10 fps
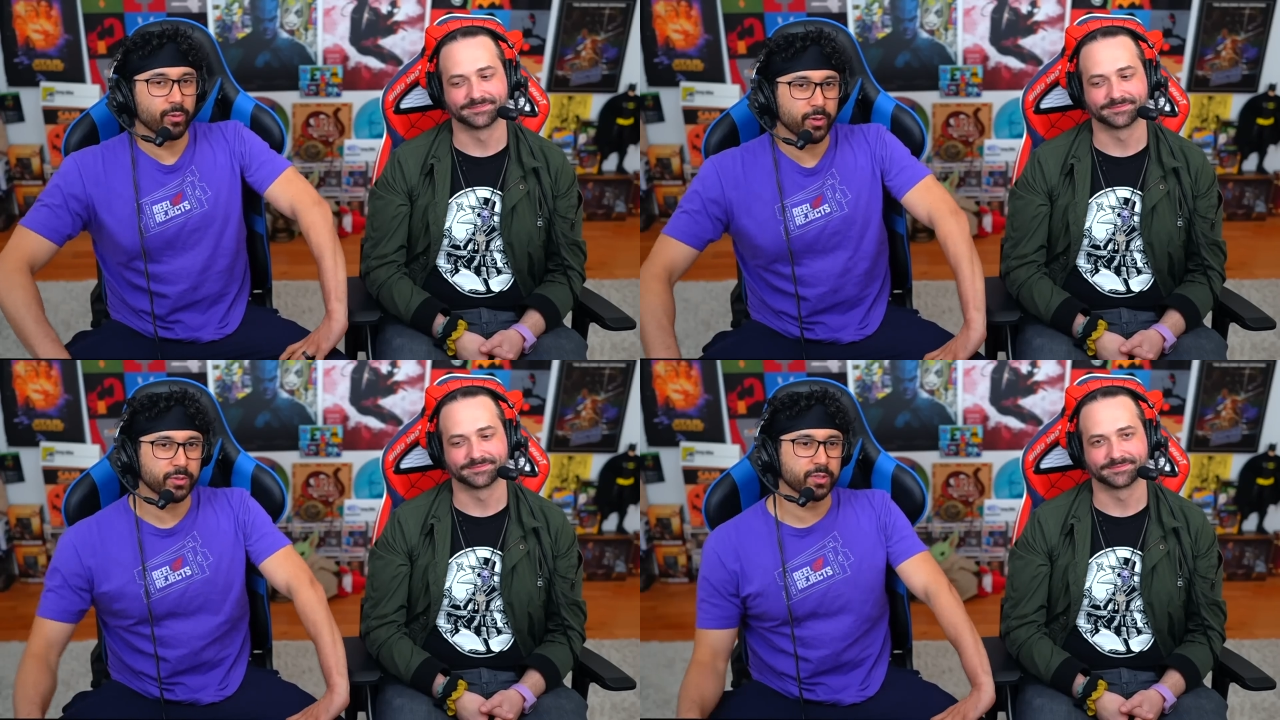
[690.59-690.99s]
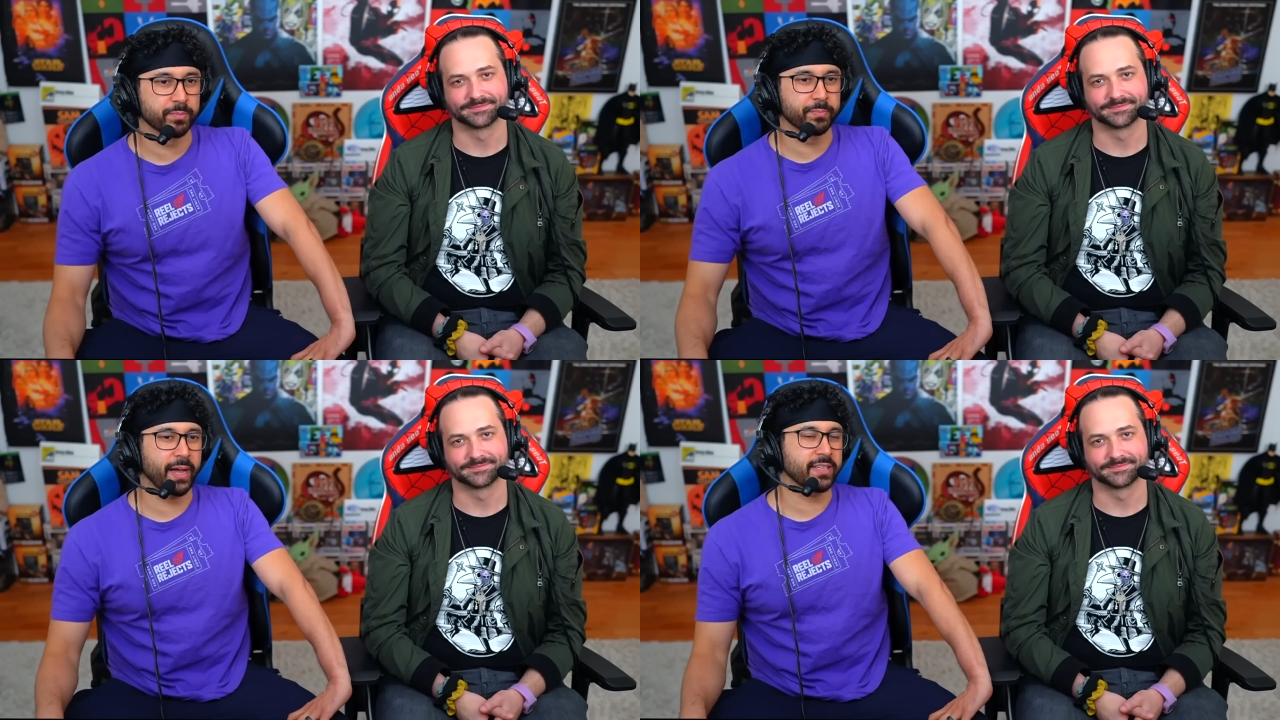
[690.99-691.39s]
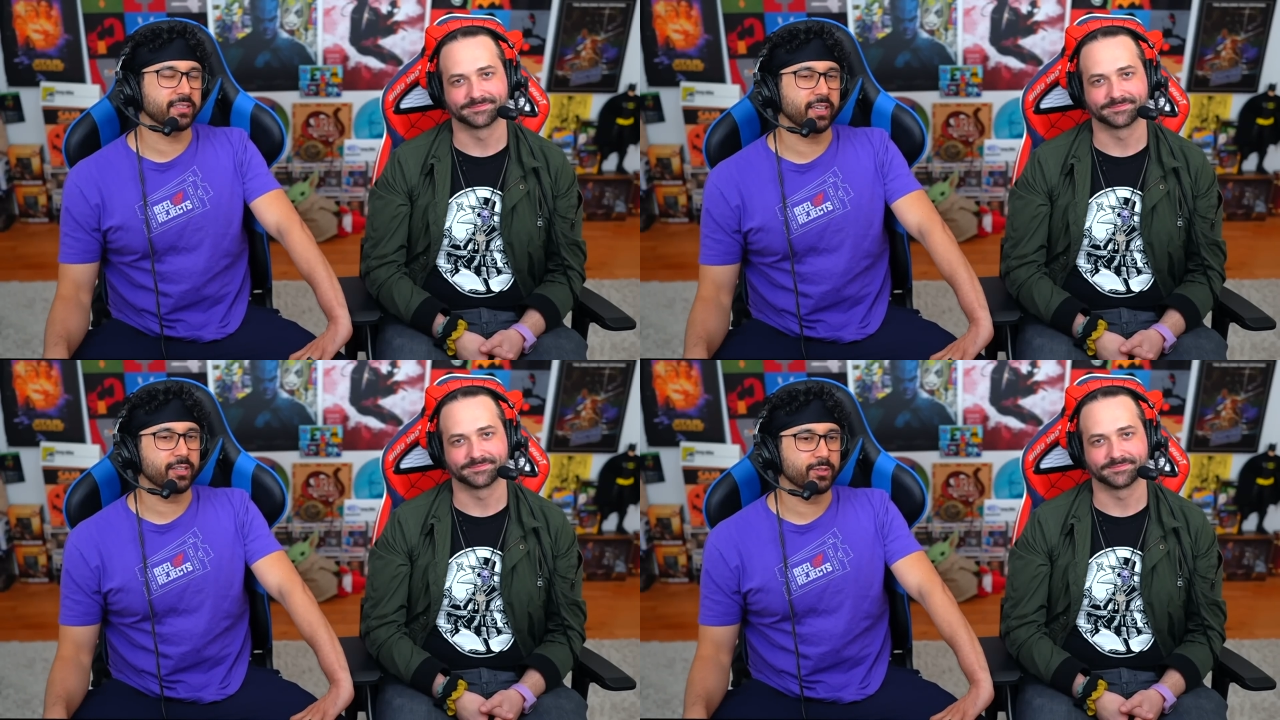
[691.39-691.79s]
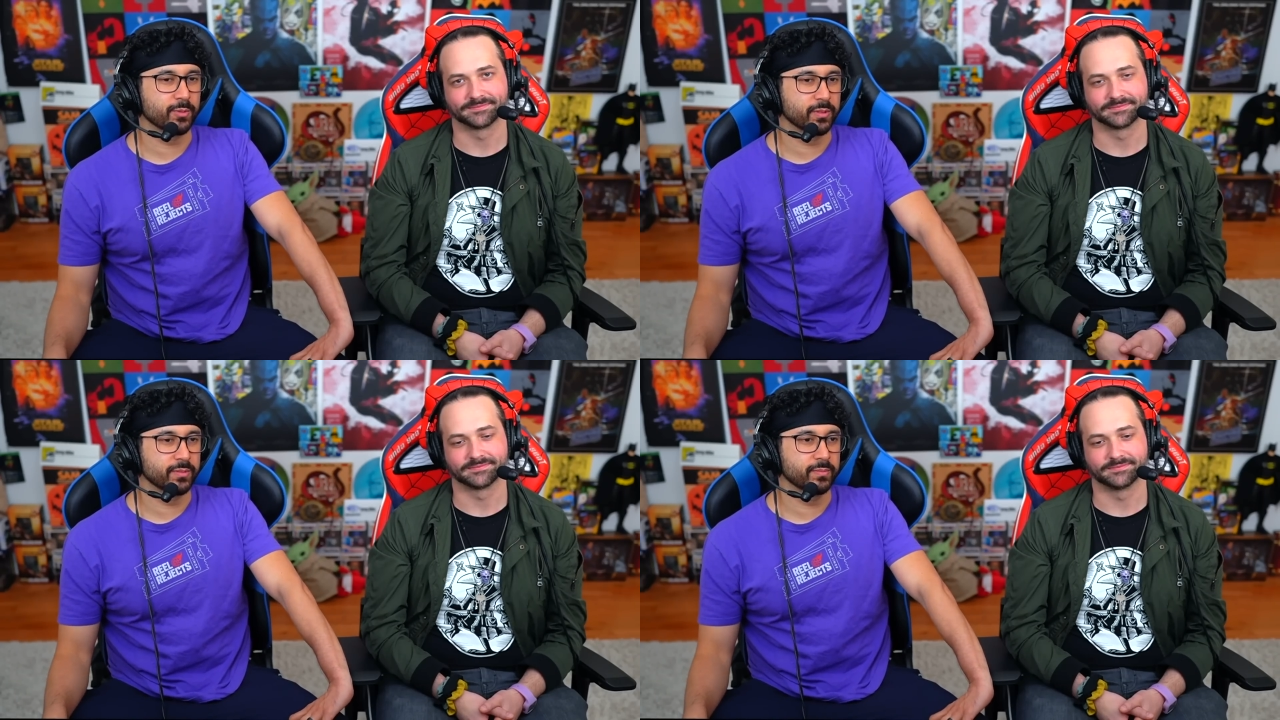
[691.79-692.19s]
Speaker 1: Rose is
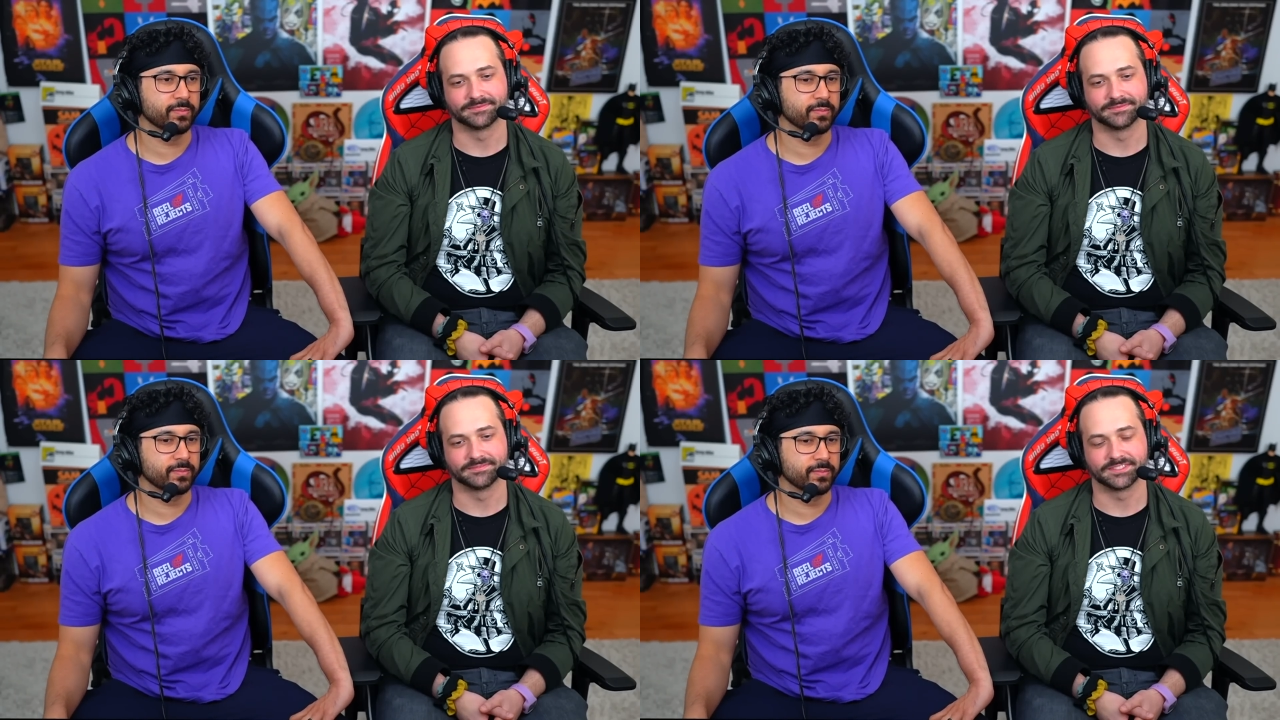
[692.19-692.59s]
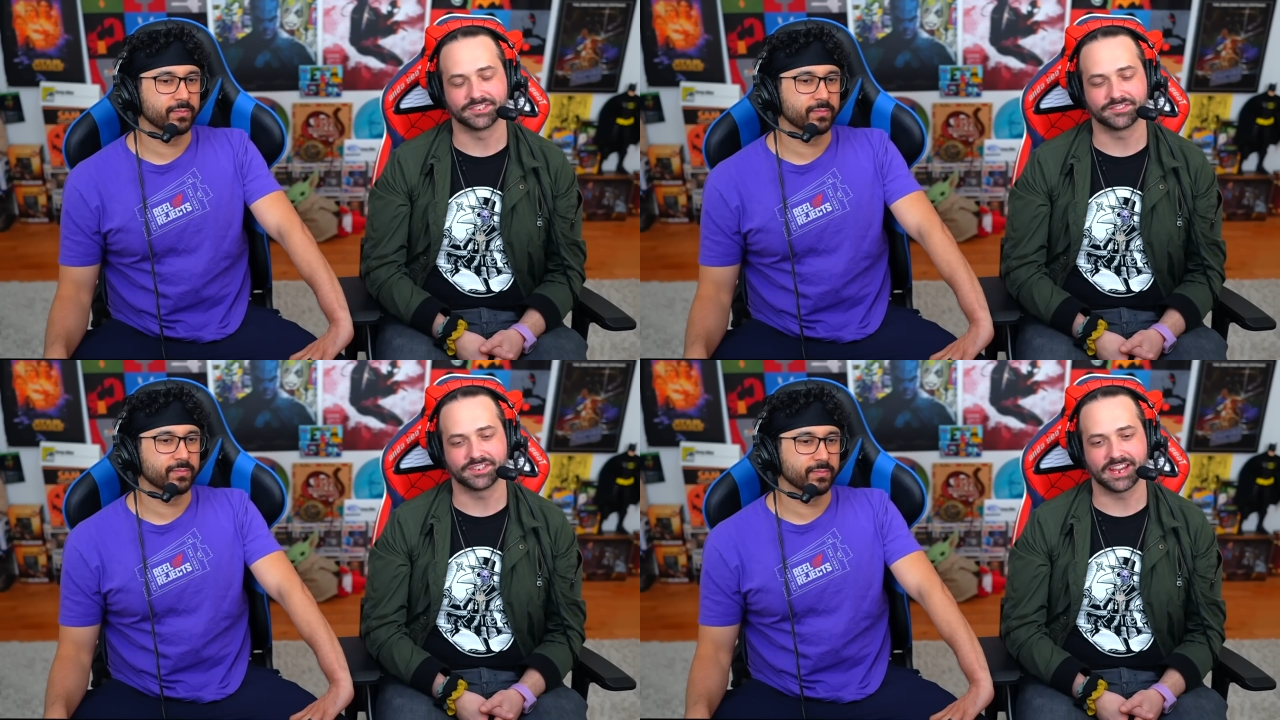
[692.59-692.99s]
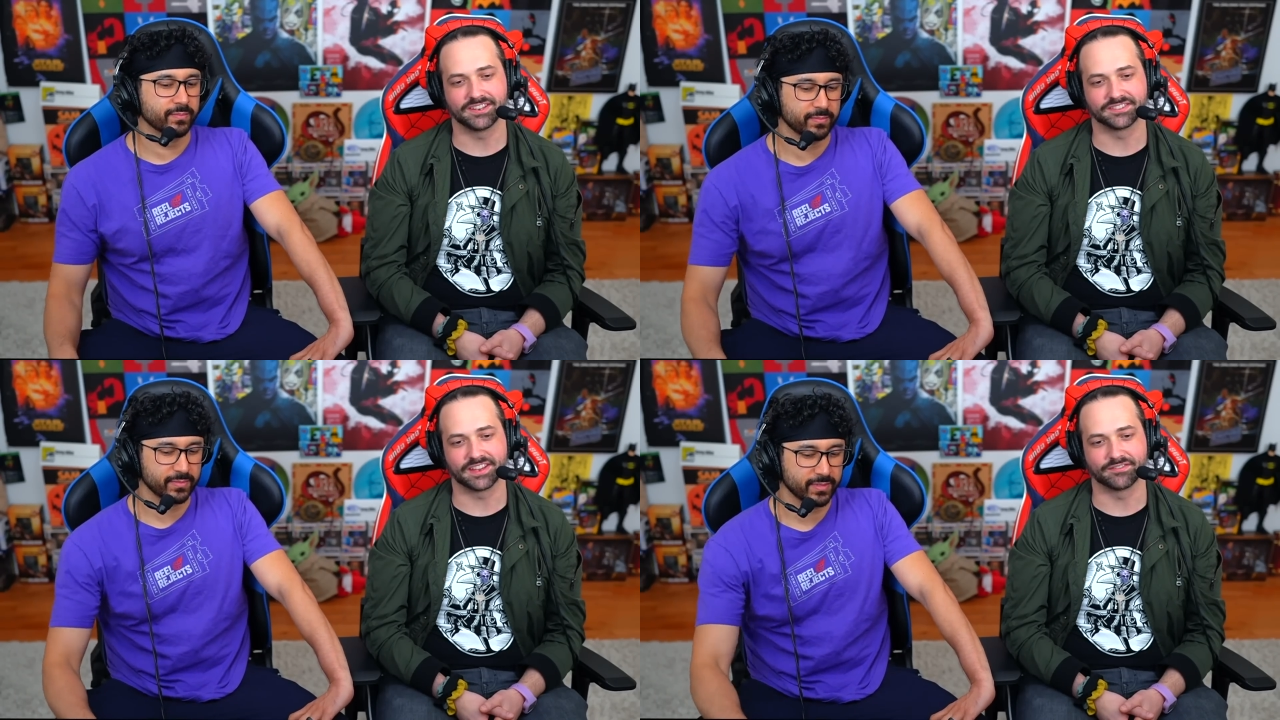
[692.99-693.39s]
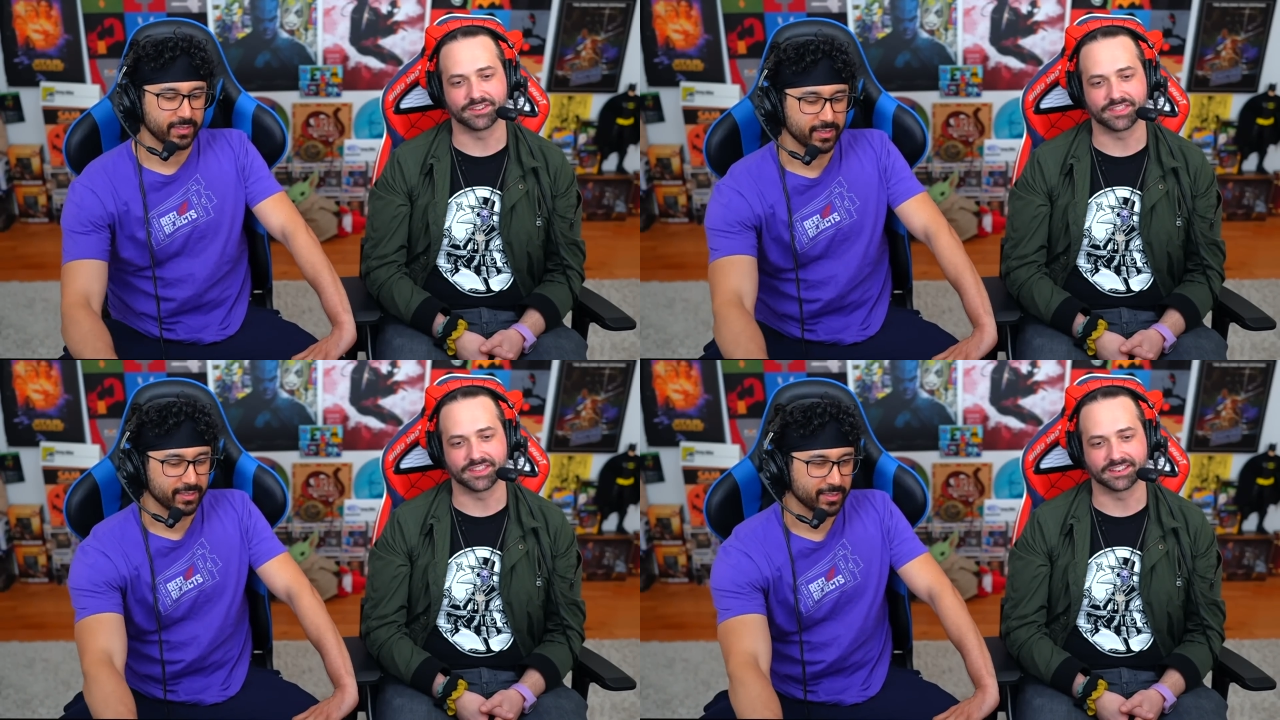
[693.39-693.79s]
bisexual. This changes
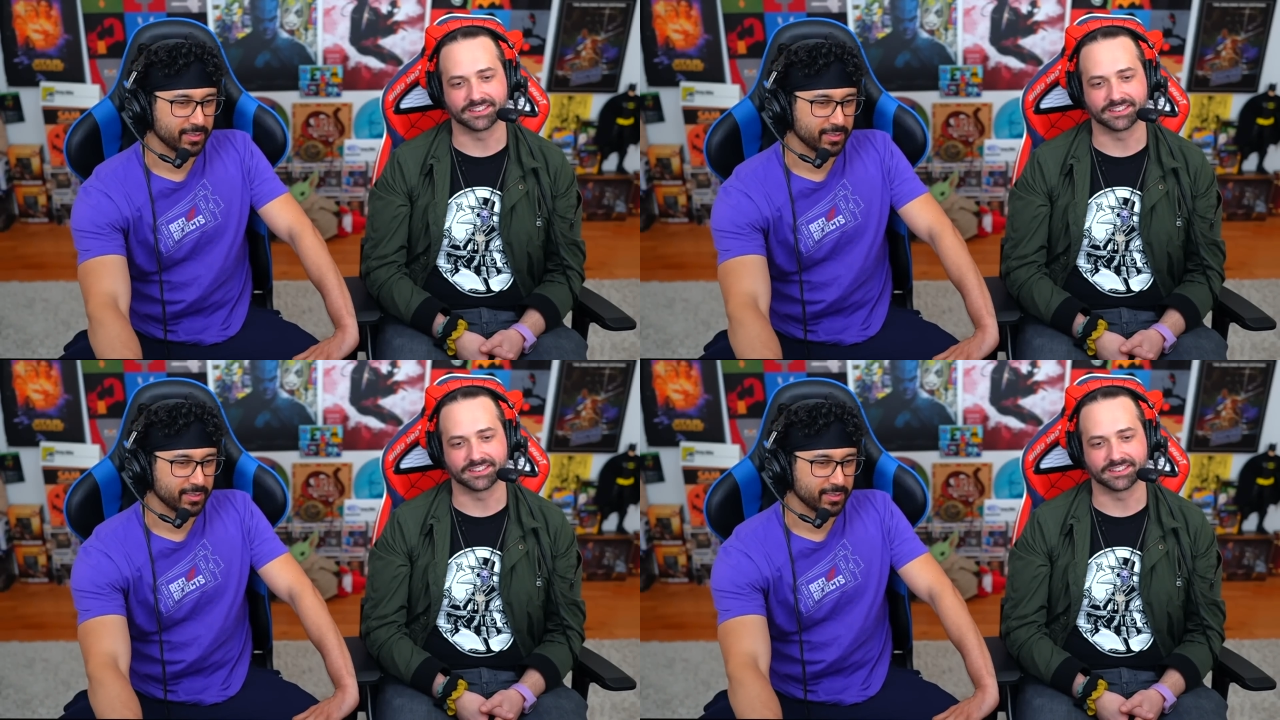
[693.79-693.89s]
everything.